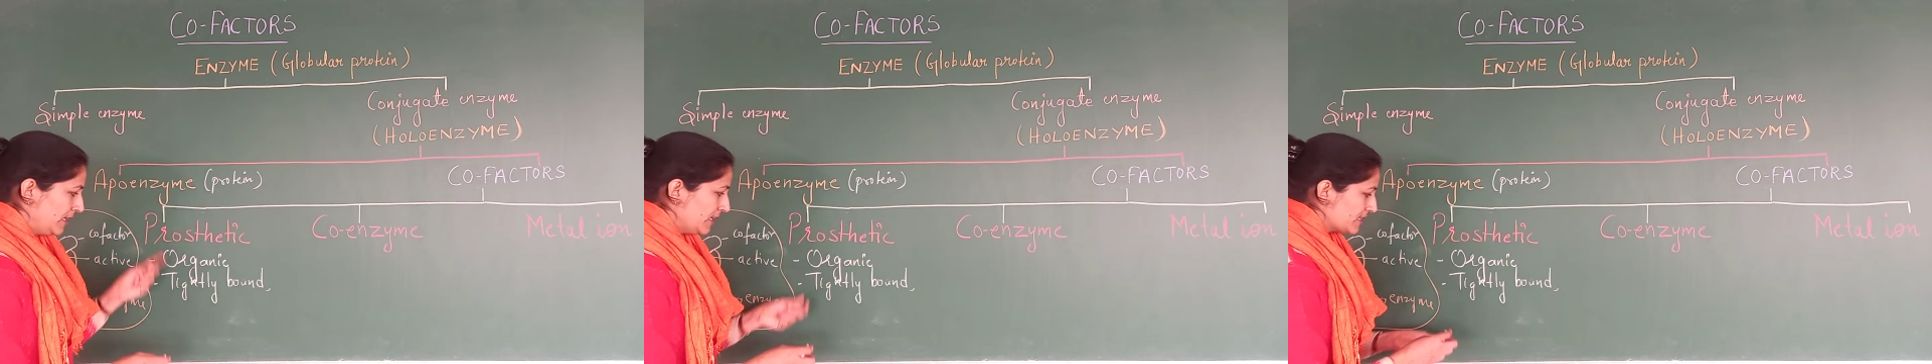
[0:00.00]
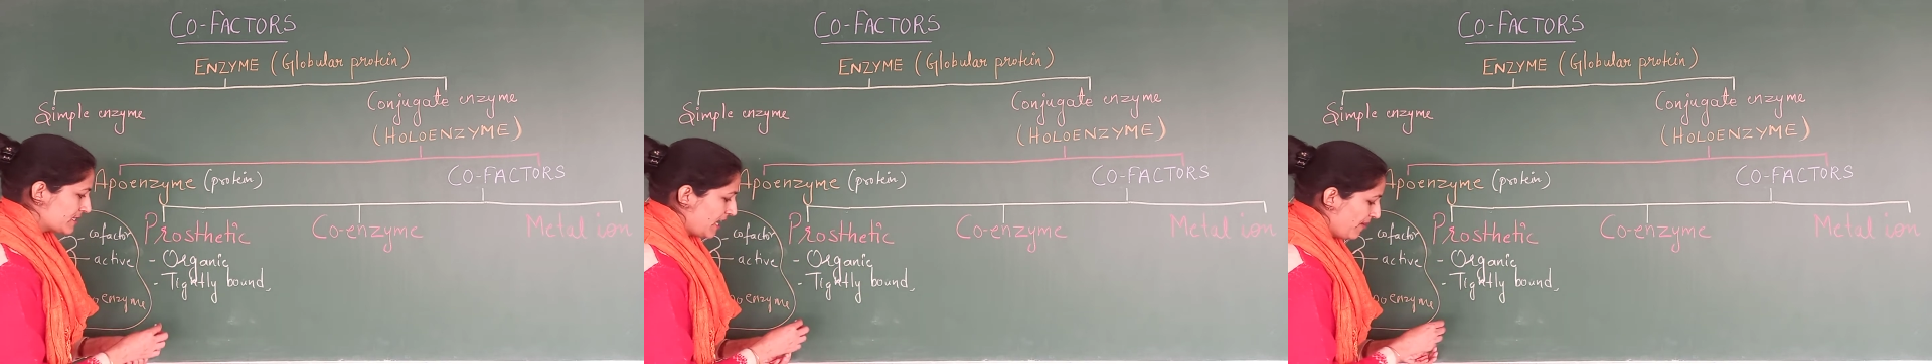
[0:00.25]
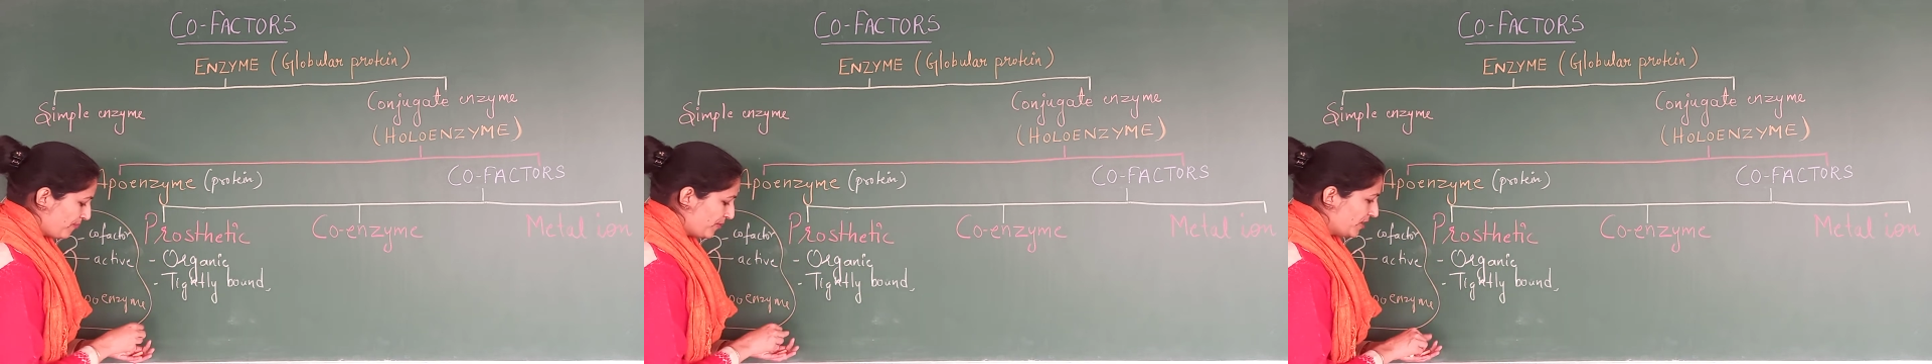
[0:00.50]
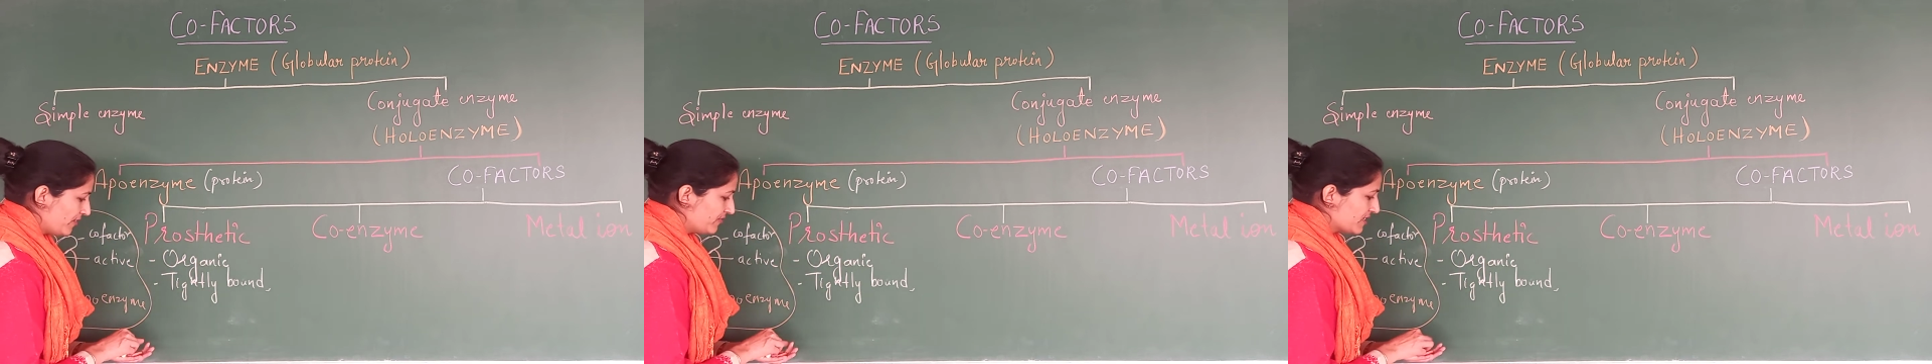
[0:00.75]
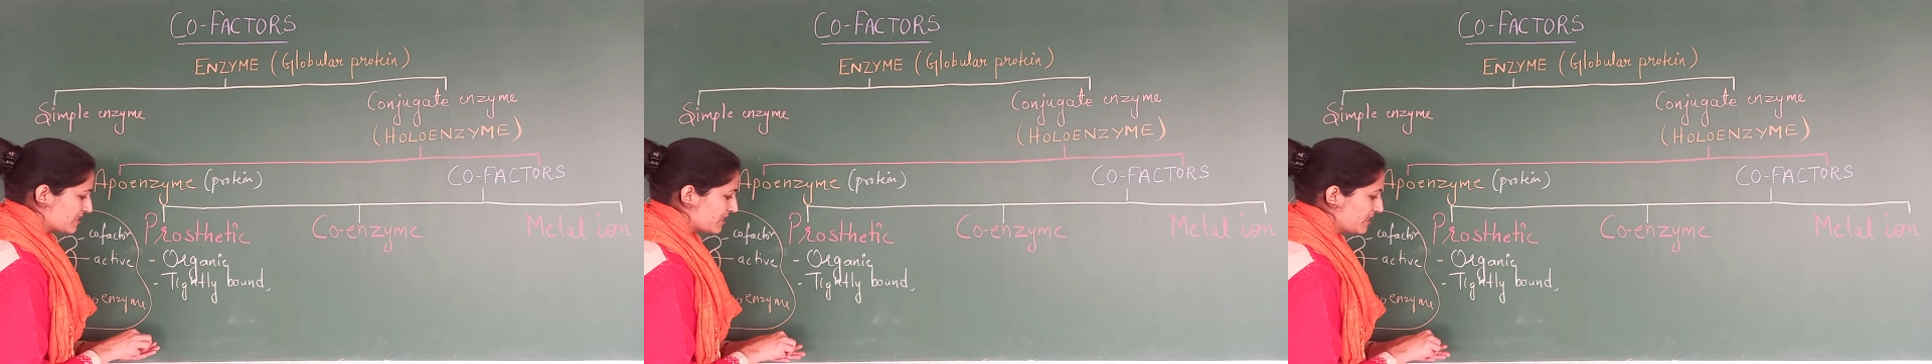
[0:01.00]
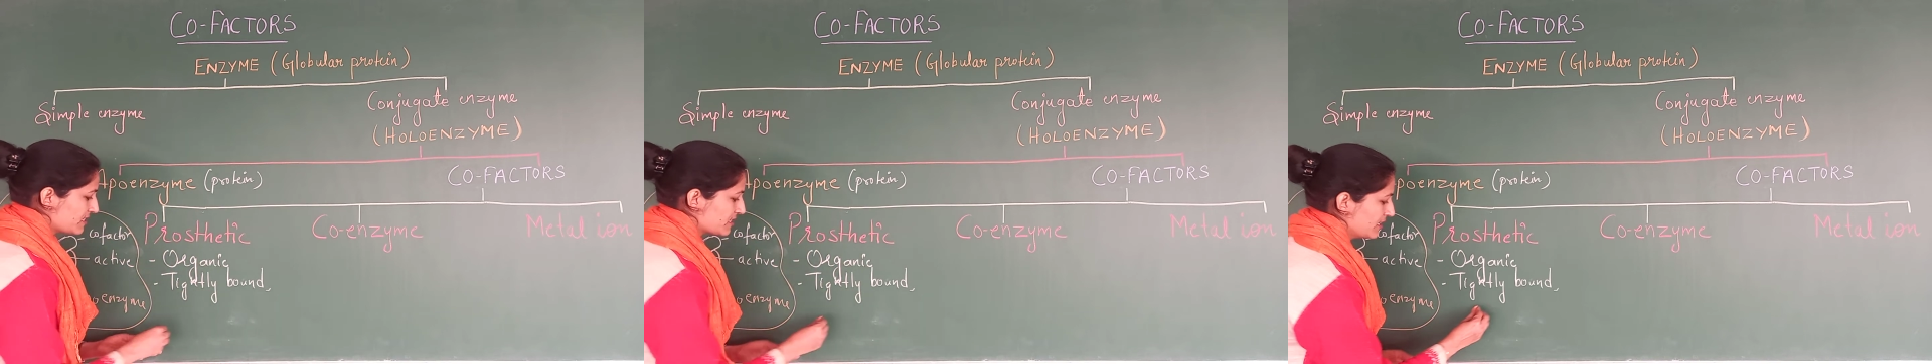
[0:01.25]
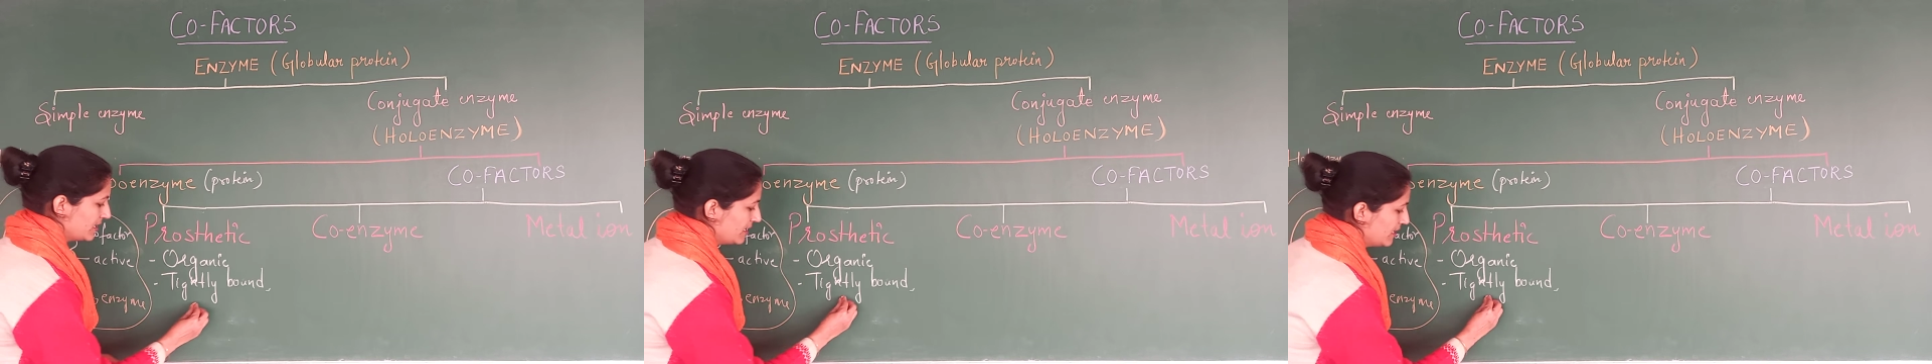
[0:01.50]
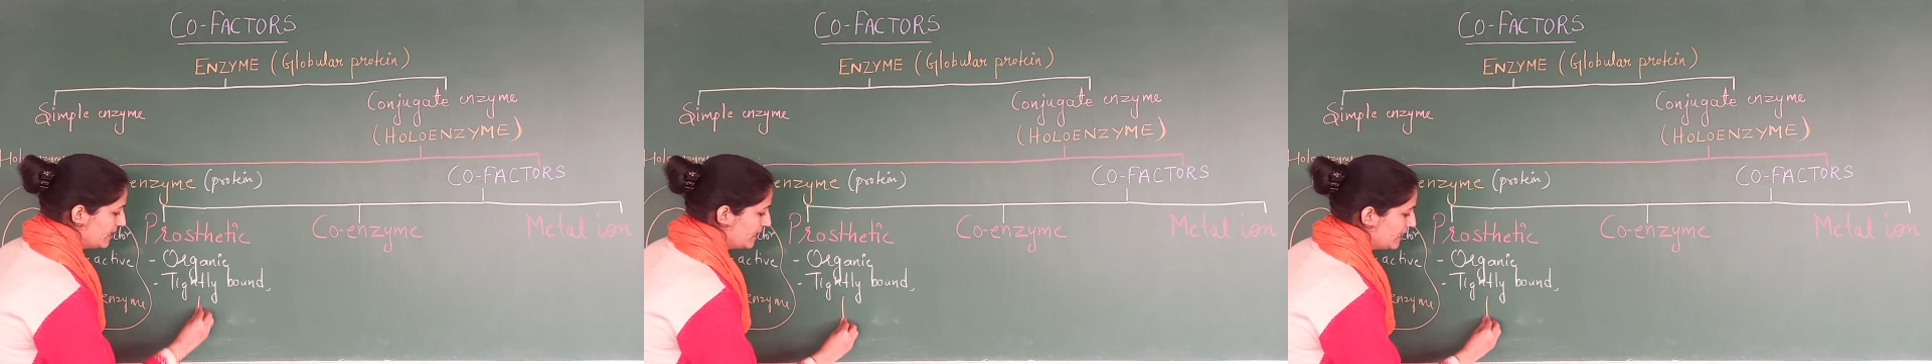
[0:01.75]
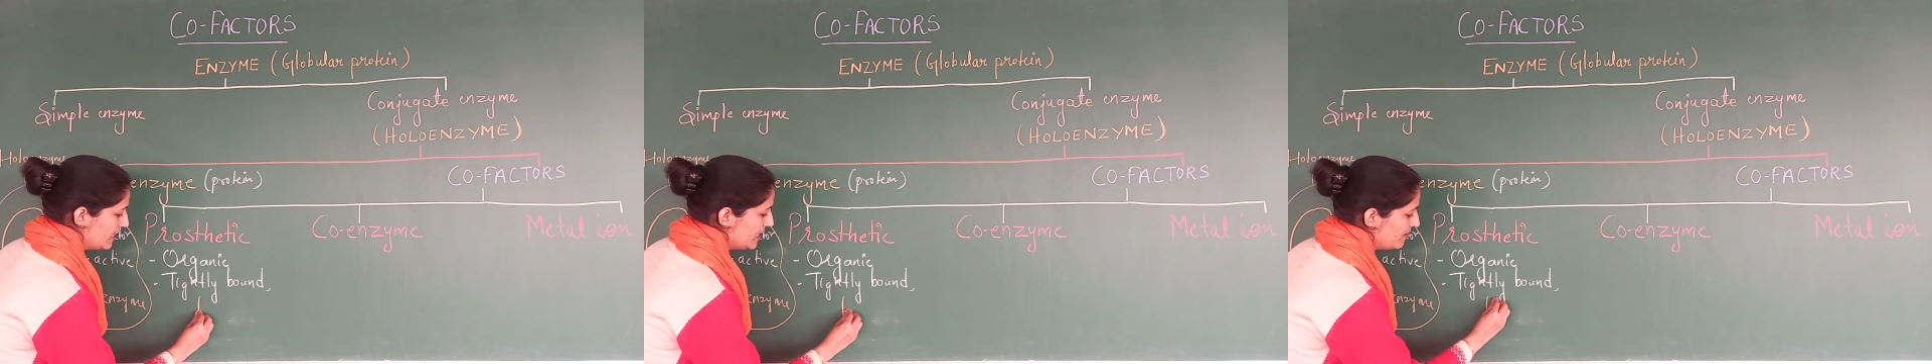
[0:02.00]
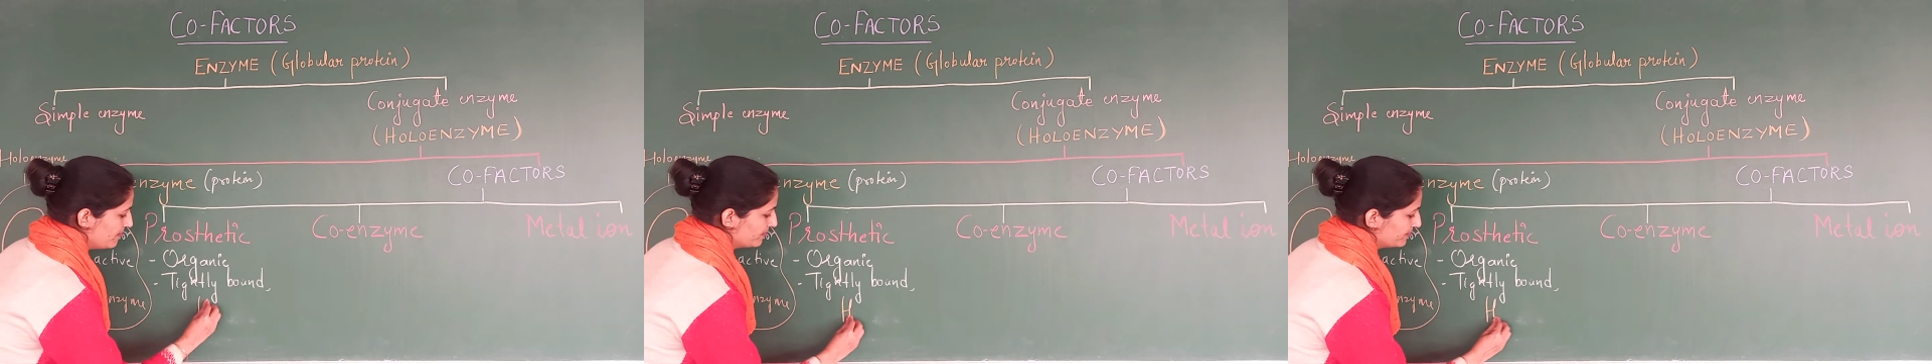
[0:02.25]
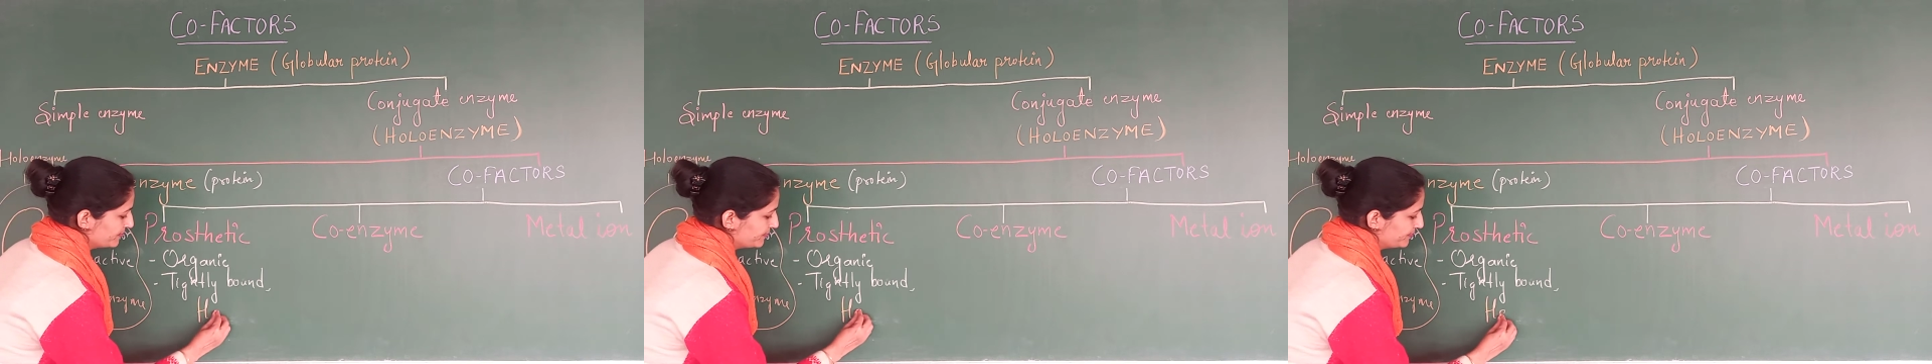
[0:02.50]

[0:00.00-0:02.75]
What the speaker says: Example of this is heme.